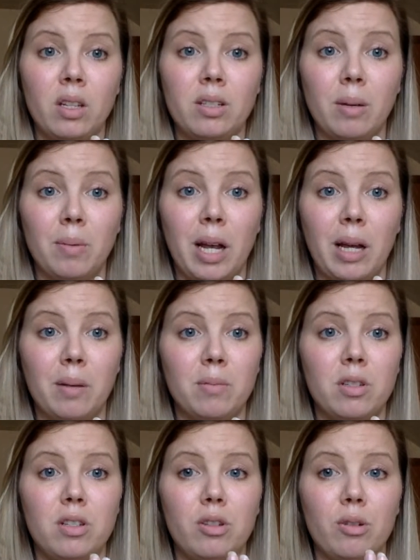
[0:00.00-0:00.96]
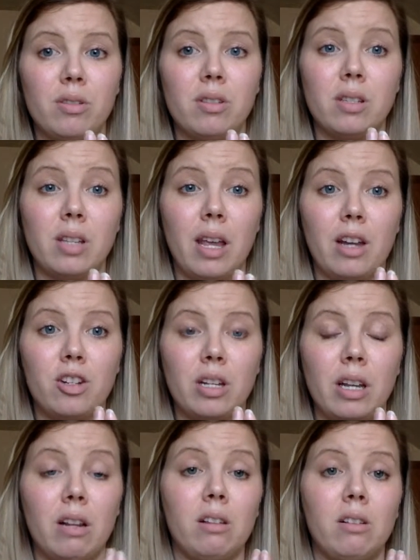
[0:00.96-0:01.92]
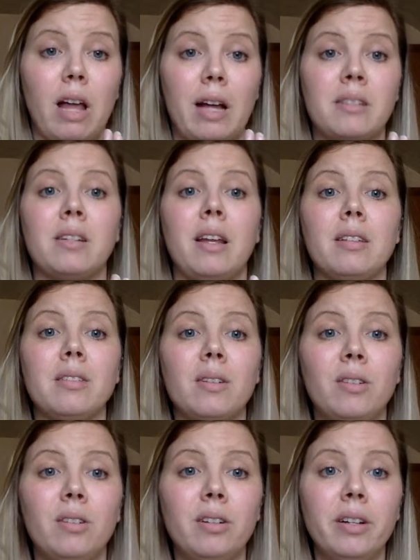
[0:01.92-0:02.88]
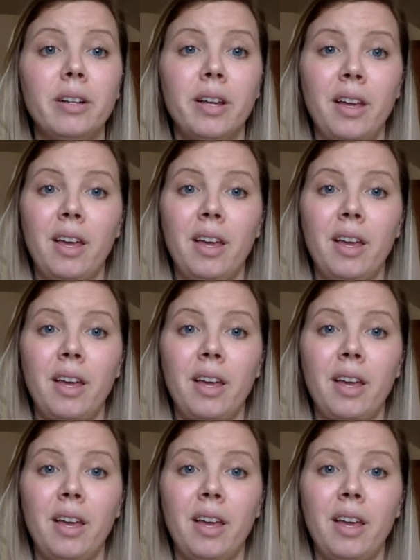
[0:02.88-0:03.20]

Sometimes students this age can get a little lackadaisical